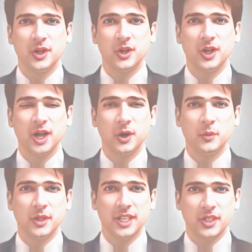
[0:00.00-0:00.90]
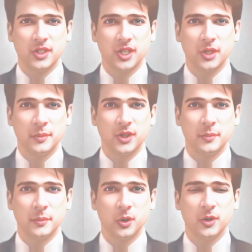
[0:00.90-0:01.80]
Look, relationships
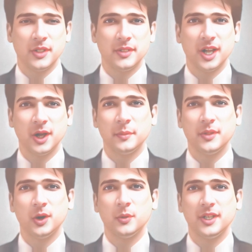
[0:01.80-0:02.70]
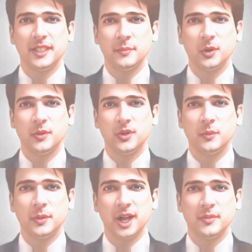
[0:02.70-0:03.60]
are important, but don't let them hold
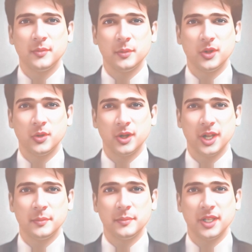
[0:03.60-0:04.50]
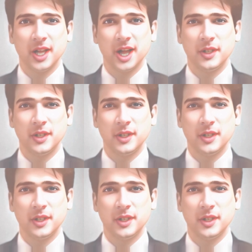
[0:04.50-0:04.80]
you back from your dreams.